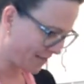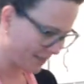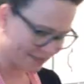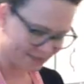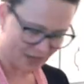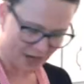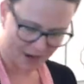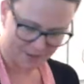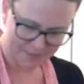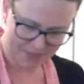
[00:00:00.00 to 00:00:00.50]
to
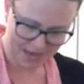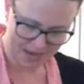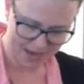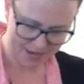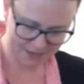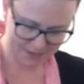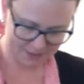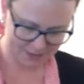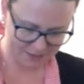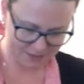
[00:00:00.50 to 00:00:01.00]
stop that.
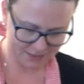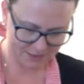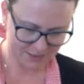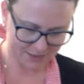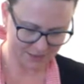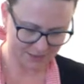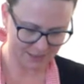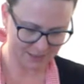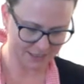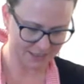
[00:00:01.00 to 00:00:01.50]

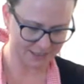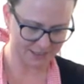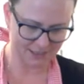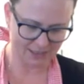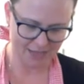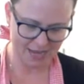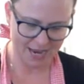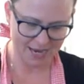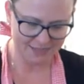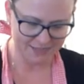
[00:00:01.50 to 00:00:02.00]
It's these
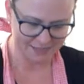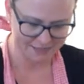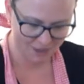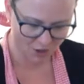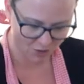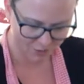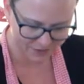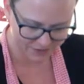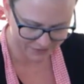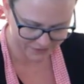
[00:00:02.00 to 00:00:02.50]
glasses, I always